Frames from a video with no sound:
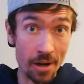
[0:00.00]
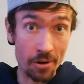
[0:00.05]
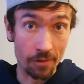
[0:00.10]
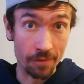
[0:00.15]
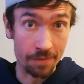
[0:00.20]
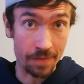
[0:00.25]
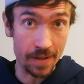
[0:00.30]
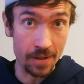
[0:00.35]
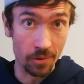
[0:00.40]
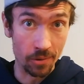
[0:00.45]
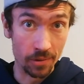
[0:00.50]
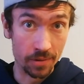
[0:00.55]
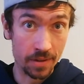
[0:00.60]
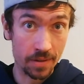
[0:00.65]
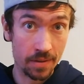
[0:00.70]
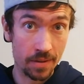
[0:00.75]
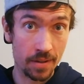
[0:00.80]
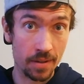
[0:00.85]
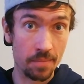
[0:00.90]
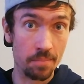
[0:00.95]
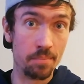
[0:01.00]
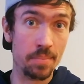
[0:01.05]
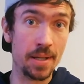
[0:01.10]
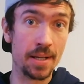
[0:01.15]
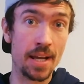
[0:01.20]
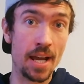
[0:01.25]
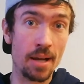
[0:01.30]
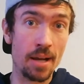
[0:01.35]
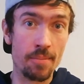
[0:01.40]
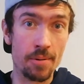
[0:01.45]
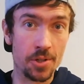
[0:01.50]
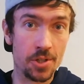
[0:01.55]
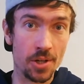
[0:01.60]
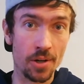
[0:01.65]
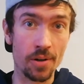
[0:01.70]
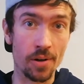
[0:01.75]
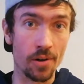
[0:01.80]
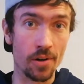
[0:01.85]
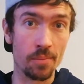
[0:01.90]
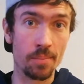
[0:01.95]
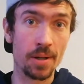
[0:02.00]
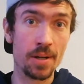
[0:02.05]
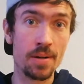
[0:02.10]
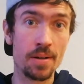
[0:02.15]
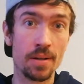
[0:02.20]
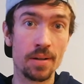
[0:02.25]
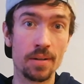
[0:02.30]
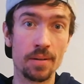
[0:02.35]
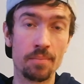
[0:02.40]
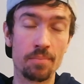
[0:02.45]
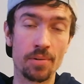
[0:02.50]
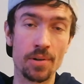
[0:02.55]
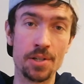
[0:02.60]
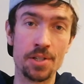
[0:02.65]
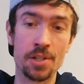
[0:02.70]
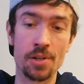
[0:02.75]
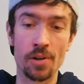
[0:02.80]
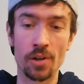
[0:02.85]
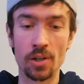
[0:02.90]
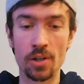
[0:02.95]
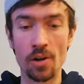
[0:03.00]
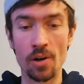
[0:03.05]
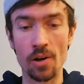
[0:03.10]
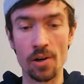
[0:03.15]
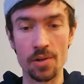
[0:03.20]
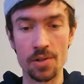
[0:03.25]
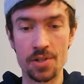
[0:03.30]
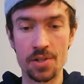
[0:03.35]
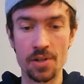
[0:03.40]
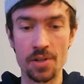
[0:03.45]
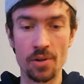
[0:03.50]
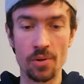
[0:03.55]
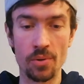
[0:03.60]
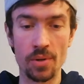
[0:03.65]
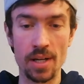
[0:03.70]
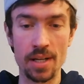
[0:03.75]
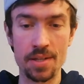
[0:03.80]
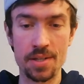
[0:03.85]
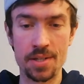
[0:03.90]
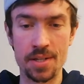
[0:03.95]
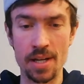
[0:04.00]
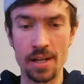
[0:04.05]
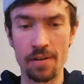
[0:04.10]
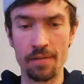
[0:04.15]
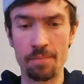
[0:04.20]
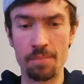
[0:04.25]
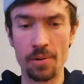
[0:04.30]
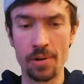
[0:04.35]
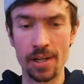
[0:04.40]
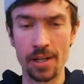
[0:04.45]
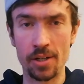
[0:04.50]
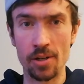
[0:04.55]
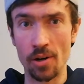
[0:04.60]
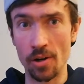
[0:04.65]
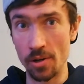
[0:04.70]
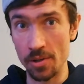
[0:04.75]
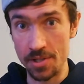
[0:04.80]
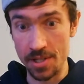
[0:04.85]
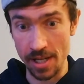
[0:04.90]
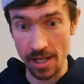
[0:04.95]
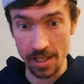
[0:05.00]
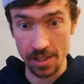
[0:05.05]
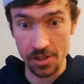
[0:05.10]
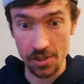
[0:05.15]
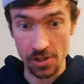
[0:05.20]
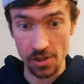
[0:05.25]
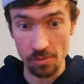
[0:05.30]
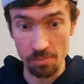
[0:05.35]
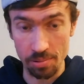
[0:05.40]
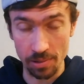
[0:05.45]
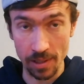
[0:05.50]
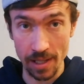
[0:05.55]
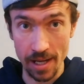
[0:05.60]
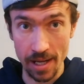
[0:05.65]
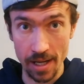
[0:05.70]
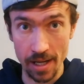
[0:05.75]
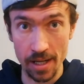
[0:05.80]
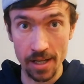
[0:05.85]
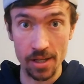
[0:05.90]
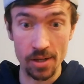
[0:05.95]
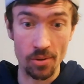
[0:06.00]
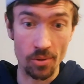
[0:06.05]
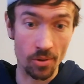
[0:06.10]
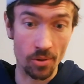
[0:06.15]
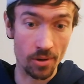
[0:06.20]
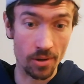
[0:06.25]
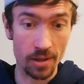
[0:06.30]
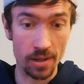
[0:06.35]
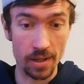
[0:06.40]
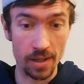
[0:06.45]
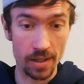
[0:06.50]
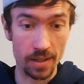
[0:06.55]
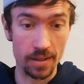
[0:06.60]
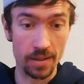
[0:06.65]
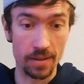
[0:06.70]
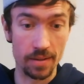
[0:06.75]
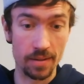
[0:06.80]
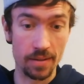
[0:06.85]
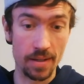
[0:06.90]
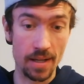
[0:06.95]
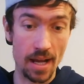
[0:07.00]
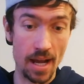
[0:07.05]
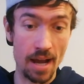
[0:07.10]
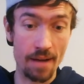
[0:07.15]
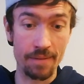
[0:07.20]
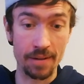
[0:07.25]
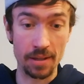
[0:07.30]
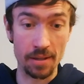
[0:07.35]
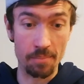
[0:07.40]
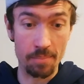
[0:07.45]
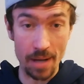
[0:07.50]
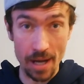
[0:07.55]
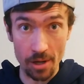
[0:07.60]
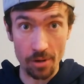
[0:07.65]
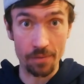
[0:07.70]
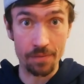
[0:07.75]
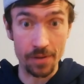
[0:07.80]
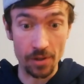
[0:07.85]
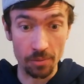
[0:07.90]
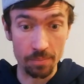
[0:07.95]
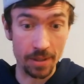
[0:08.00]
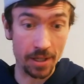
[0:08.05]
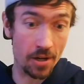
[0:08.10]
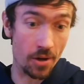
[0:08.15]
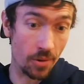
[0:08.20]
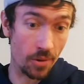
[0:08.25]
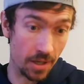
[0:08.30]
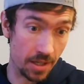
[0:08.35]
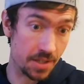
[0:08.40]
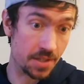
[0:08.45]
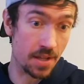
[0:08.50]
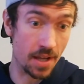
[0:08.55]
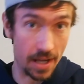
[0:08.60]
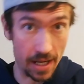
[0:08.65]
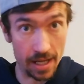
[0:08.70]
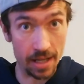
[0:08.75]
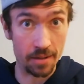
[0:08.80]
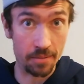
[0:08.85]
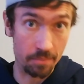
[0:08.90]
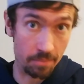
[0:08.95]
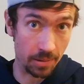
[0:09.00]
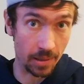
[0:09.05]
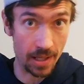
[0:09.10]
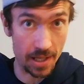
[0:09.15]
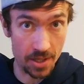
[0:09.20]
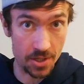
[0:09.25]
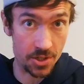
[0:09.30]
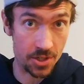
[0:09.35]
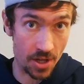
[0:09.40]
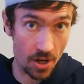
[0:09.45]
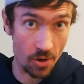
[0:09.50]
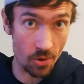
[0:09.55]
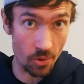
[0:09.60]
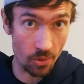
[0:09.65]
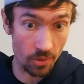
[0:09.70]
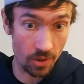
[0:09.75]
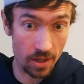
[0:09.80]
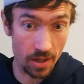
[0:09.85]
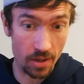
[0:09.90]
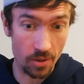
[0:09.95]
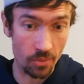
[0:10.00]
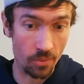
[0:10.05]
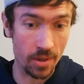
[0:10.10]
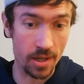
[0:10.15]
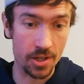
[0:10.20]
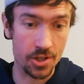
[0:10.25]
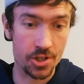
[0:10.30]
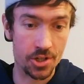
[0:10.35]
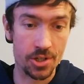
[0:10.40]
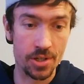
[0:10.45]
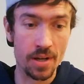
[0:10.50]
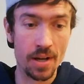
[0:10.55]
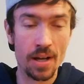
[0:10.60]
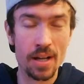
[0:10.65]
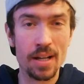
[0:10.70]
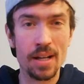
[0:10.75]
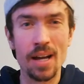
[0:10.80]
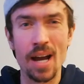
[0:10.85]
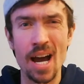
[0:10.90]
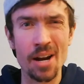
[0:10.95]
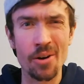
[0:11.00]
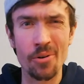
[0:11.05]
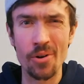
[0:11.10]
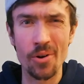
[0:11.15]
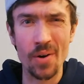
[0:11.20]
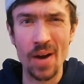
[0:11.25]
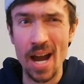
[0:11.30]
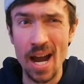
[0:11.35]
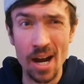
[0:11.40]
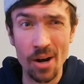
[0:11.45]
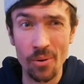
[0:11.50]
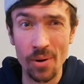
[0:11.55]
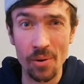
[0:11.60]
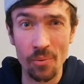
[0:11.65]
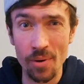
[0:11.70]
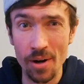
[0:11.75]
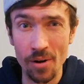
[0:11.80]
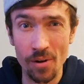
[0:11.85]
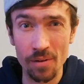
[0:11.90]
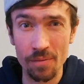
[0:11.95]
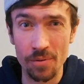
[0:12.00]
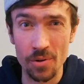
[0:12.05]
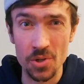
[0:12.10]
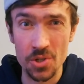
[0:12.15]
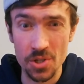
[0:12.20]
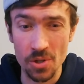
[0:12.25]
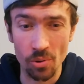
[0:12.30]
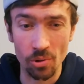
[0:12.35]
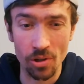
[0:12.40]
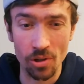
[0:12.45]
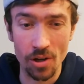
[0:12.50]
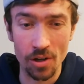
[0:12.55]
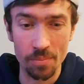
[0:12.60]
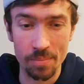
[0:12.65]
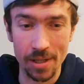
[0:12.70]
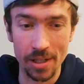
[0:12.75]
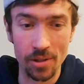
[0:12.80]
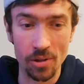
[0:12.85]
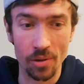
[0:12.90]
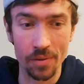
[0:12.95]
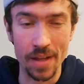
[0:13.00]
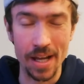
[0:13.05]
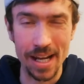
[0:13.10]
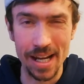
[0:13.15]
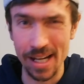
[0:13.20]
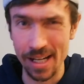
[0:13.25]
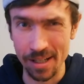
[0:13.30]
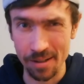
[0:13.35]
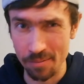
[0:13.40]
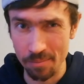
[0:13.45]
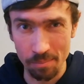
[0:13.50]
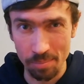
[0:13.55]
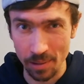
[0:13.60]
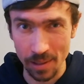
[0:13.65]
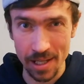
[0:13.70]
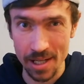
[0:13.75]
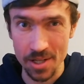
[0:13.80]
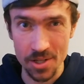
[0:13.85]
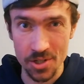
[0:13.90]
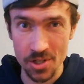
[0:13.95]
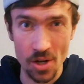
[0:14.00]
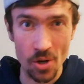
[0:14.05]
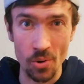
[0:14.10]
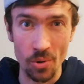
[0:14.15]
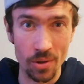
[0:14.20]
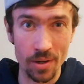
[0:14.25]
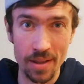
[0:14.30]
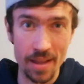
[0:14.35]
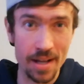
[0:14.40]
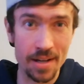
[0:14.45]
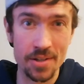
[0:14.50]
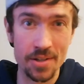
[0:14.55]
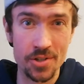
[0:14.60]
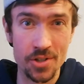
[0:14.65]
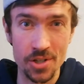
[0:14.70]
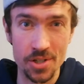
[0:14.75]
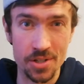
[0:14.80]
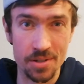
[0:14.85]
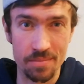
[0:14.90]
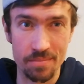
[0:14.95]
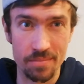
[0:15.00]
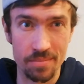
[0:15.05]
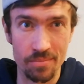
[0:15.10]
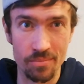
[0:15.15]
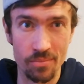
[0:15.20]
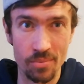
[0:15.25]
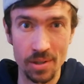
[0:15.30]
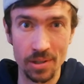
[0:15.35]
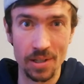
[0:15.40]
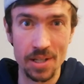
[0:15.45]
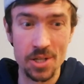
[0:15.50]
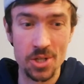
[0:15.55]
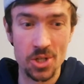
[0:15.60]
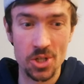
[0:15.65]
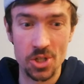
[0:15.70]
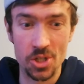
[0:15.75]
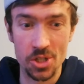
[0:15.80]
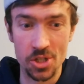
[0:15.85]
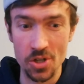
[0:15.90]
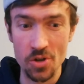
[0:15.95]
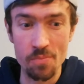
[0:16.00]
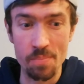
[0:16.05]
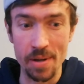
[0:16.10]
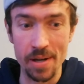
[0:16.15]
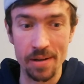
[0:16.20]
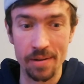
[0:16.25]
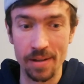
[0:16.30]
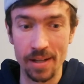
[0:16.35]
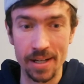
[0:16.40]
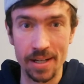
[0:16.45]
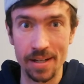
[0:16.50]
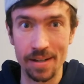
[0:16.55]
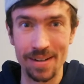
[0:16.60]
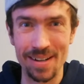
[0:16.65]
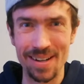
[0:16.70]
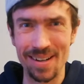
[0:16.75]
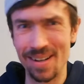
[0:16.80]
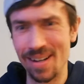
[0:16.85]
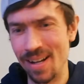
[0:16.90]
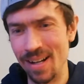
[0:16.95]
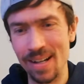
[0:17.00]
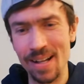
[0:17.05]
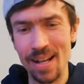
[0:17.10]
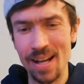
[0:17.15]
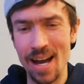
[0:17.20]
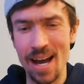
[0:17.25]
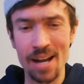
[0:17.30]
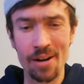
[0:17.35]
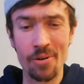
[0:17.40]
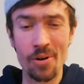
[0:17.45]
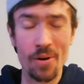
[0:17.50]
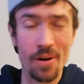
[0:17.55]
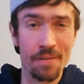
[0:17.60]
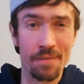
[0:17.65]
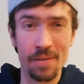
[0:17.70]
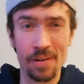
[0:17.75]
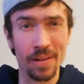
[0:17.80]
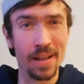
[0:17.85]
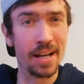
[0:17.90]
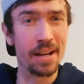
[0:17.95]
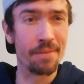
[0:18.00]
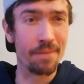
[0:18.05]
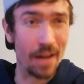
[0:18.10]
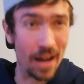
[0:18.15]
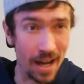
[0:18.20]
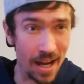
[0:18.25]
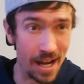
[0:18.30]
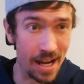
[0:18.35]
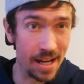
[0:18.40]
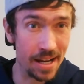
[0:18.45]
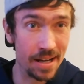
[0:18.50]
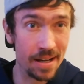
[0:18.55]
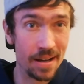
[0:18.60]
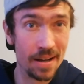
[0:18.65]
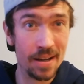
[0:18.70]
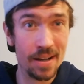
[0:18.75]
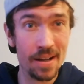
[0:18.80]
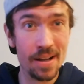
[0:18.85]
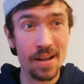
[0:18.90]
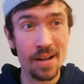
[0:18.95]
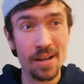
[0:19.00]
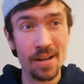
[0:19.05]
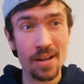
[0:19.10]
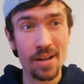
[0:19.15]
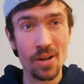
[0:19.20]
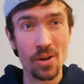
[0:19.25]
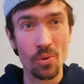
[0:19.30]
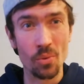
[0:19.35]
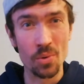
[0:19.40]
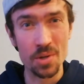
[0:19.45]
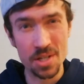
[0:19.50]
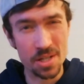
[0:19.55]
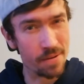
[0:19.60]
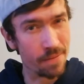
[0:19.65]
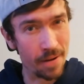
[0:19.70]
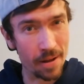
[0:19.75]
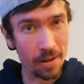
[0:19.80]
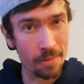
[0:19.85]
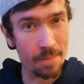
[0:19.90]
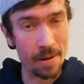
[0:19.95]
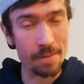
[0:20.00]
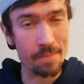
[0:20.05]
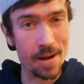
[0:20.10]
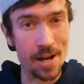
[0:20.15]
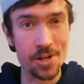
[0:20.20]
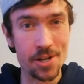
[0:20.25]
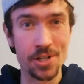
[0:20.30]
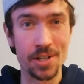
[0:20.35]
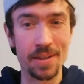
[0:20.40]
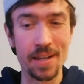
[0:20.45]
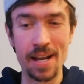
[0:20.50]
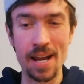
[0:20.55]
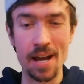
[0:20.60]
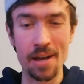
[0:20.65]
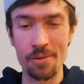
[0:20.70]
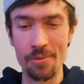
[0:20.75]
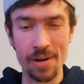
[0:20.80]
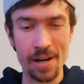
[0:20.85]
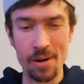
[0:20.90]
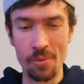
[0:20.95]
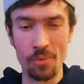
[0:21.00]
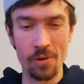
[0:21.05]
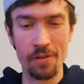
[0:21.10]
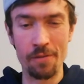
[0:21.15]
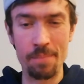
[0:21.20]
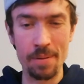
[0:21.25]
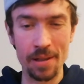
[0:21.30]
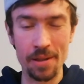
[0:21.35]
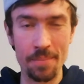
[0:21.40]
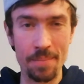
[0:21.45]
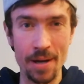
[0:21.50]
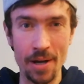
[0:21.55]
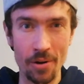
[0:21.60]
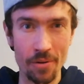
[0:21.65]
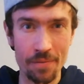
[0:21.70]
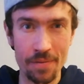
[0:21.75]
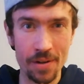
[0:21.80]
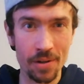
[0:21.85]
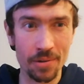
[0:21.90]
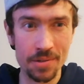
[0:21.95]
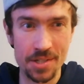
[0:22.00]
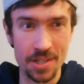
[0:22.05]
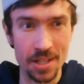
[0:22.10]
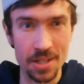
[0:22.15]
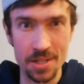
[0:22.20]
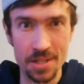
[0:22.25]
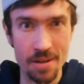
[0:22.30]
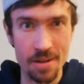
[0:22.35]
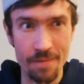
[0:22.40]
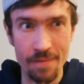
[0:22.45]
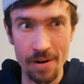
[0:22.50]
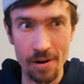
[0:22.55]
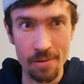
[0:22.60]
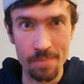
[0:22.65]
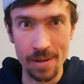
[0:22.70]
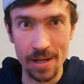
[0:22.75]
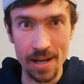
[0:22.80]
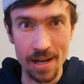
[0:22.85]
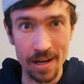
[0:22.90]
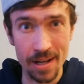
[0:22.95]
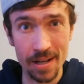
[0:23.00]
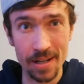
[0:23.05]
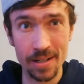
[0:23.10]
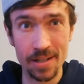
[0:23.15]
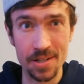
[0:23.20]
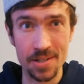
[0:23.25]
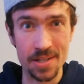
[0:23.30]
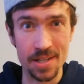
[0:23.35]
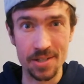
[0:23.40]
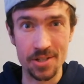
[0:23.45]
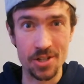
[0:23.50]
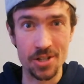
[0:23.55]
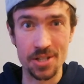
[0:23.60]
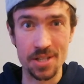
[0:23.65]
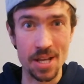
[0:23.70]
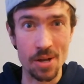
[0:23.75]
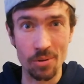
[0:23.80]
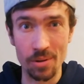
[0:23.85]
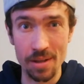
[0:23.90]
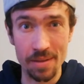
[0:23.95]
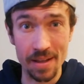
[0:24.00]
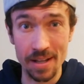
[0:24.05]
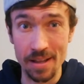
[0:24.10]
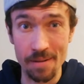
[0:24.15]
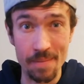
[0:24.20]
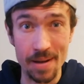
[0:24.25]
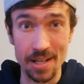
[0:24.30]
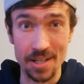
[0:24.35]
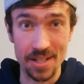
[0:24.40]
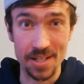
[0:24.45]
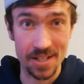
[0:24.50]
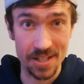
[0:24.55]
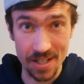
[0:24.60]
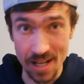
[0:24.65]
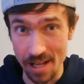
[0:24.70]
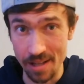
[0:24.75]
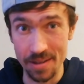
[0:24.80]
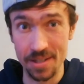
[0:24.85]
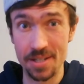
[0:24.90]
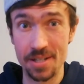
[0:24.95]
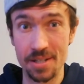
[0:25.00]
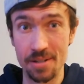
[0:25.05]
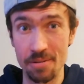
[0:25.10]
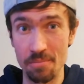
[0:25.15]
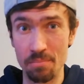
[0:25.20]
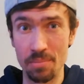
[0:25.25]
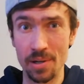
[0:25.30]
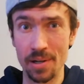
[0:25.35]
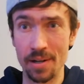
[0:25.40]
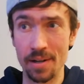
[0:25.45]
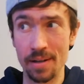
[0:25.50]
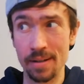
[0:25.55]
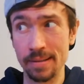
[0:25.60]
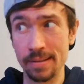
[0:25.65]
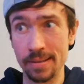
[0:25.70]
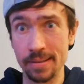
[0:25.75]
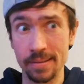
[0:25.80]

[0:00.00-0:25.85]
Battlefield became a term printed on cards, so instead of putting cards into play or having the battlefield be known as the in-play zone, which I don't know how it went on for so long being called the in-play zone. That is just really stupid. I don't know, I feel like if I was developing Magic the Gathering, it would have been the battlefield since the very beginning, because it's just the only thing that makes sense. But